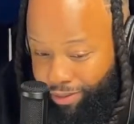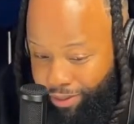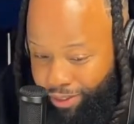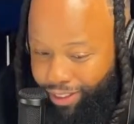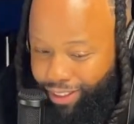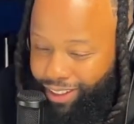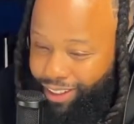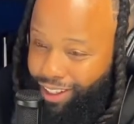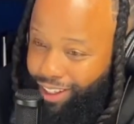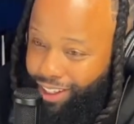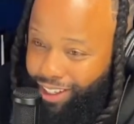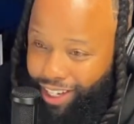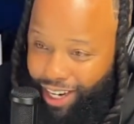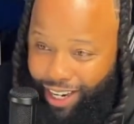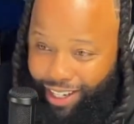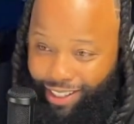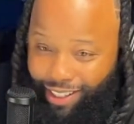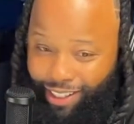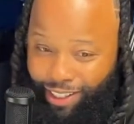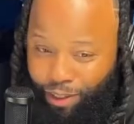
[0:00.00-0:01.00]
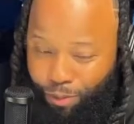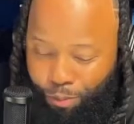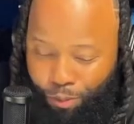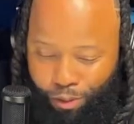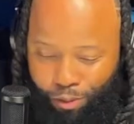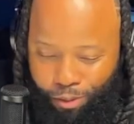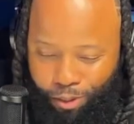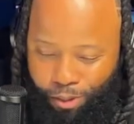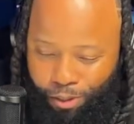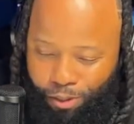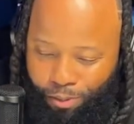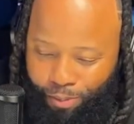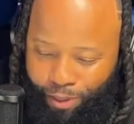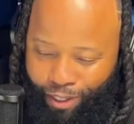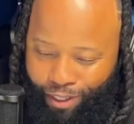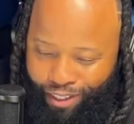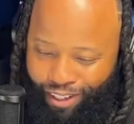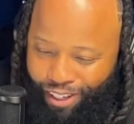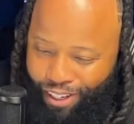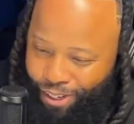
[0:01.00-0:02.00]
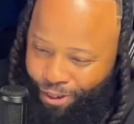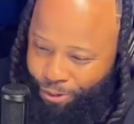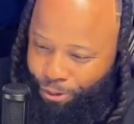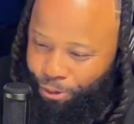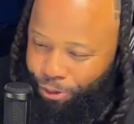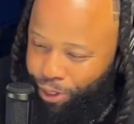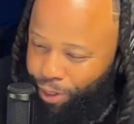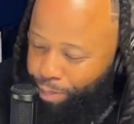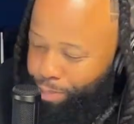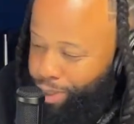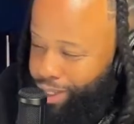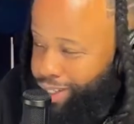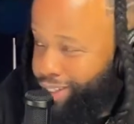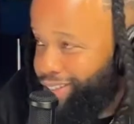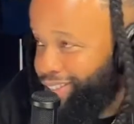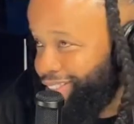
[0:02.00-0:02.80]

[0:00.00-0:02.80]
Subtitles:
The other 19, I'm on the road, man. I'm on that bus.